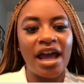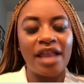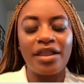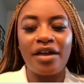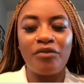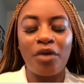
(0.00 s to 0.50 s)
I
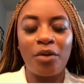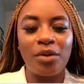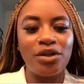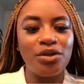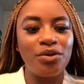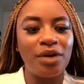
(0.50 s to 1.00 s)
love what
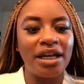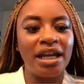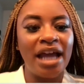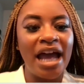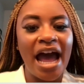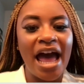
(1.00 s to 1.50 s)
we do and
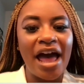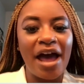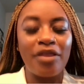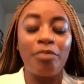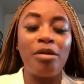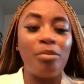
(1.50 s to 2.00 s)

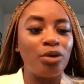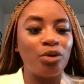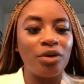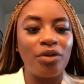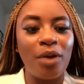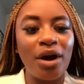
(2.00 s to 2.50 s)
uh, the people
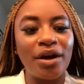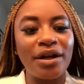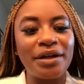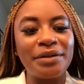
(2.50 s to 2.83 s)
doing the work.